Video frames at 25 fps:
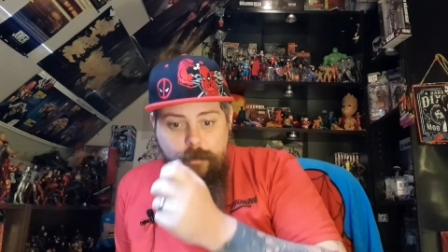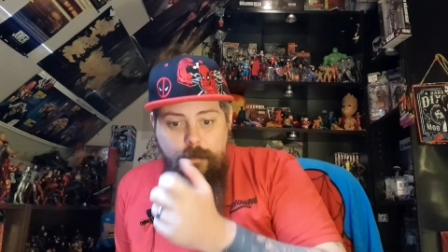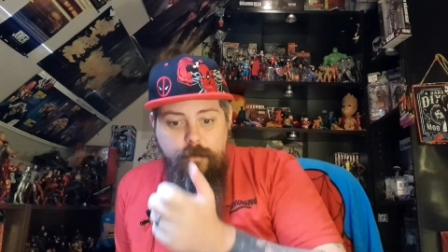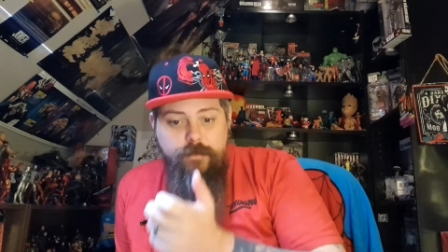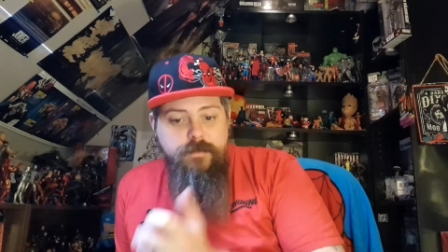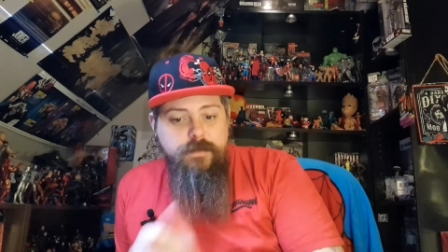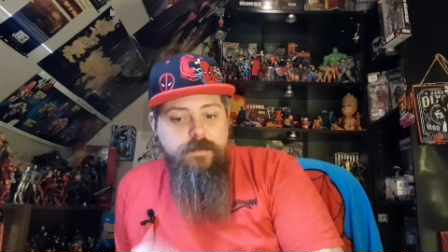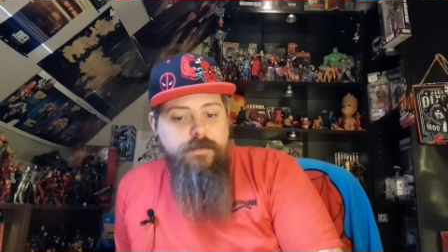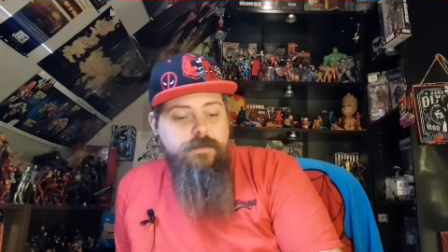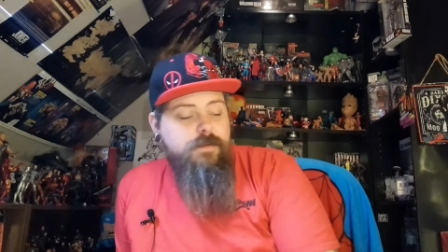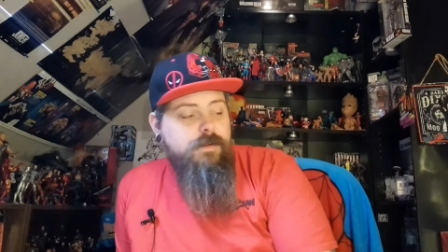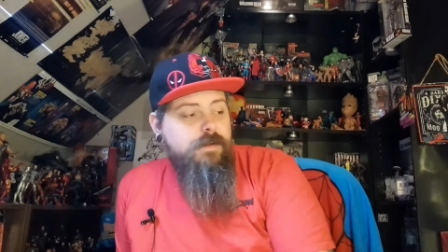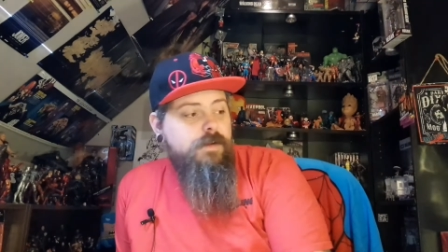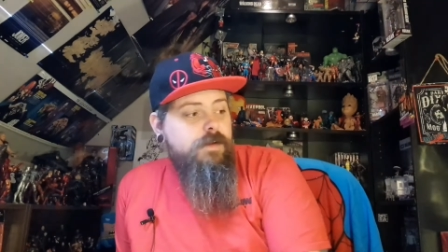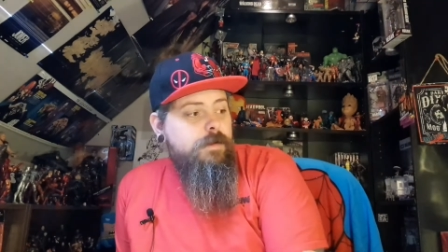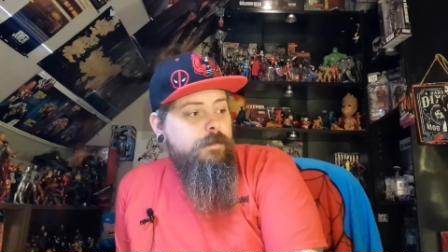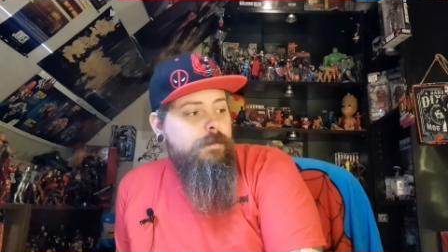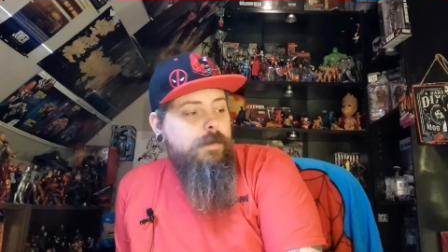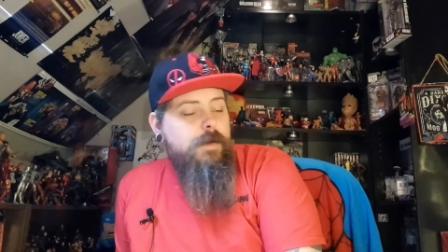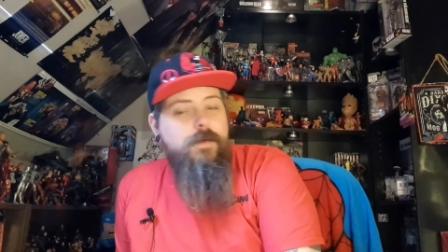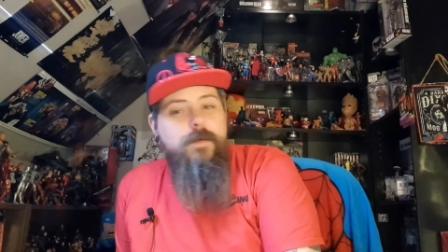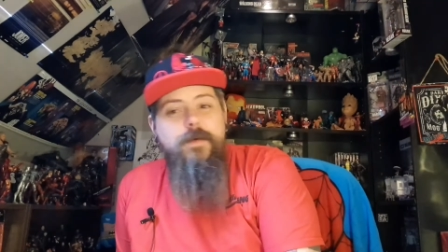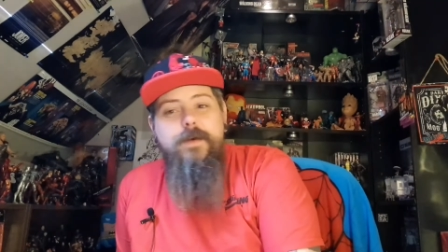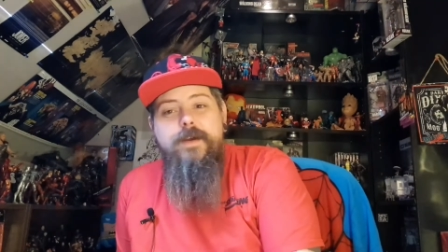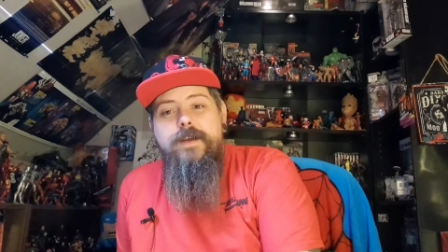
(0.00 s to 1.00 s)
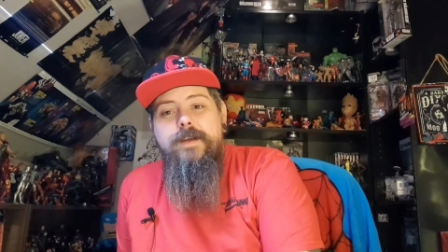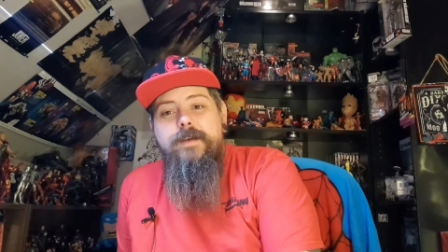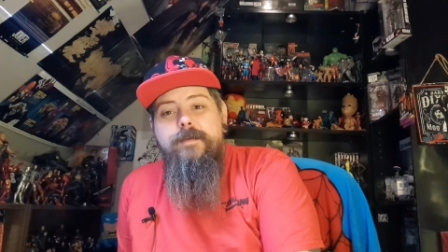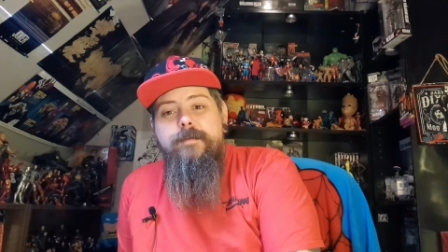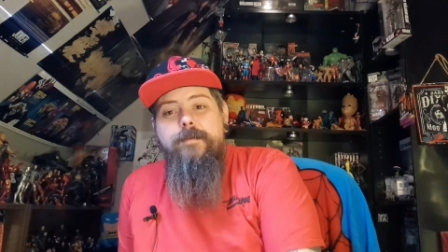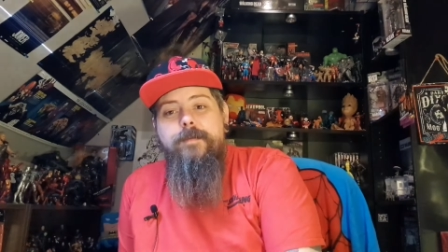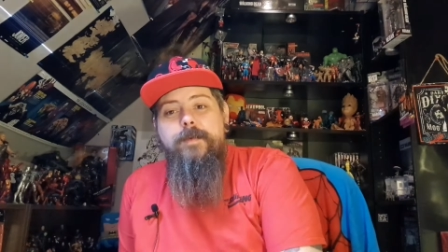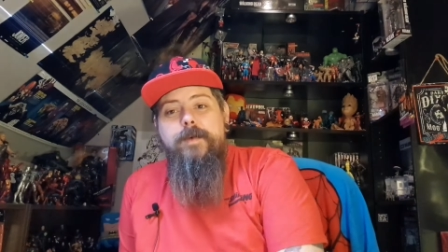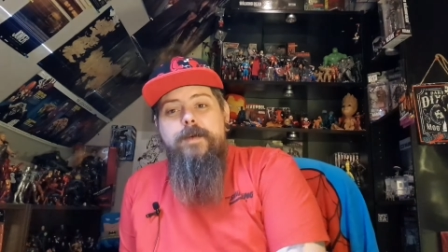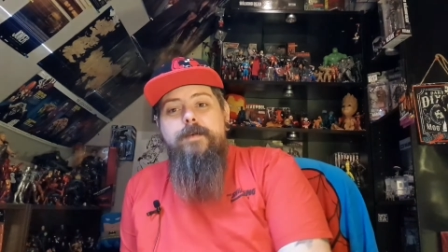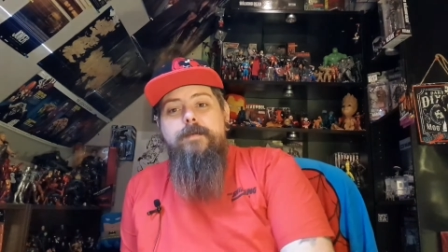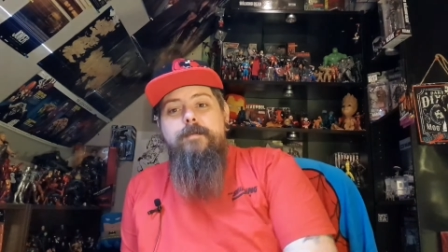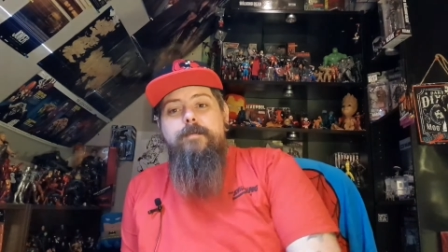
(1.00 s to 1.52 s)
I wasn't excited about
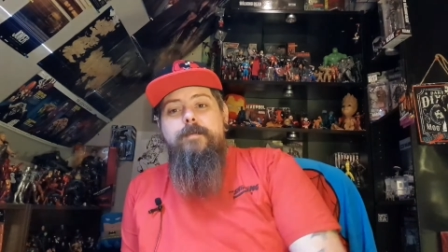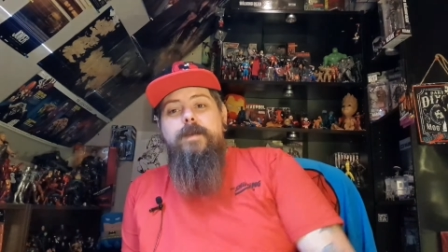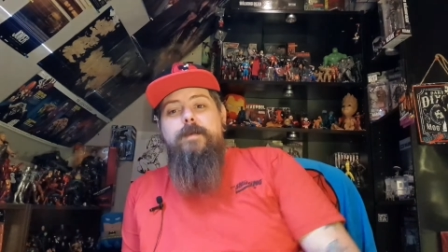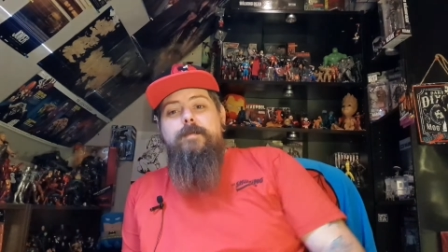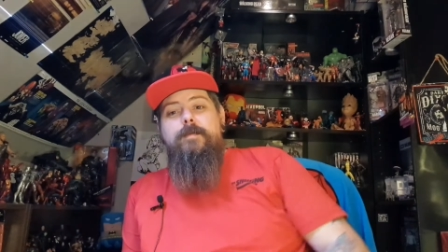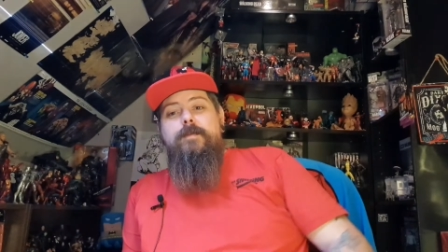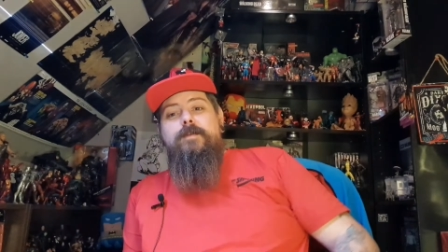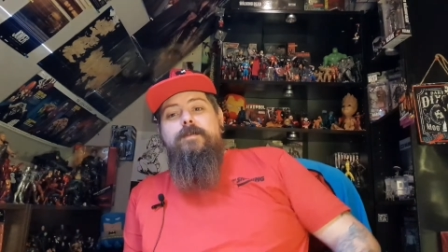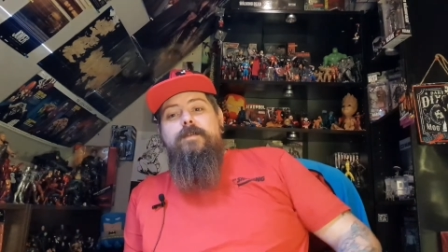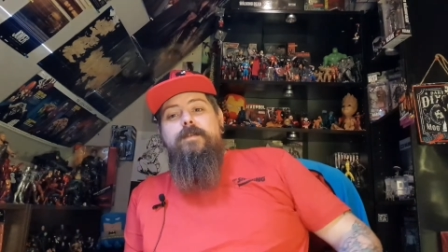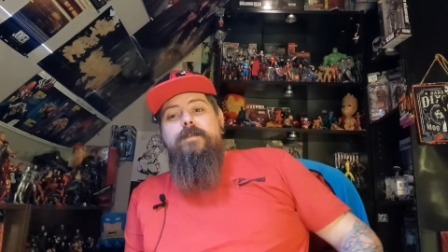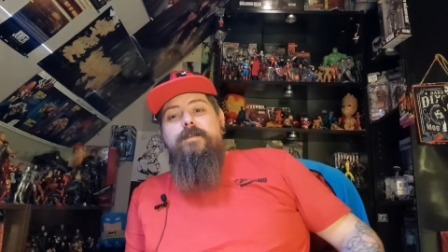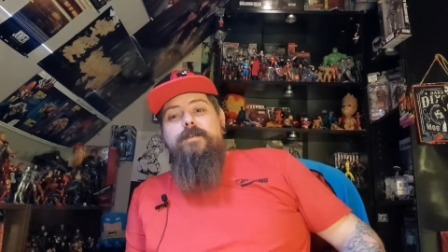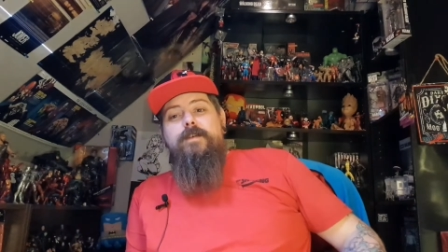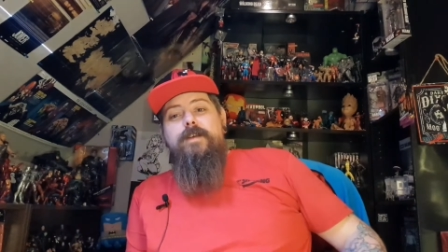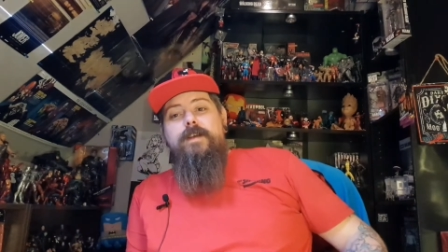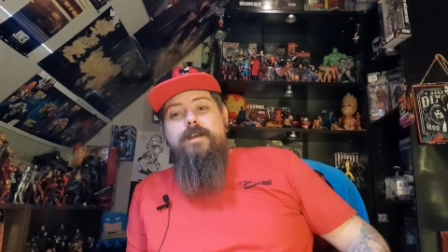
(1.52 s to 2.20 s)
it, but me and Mrs.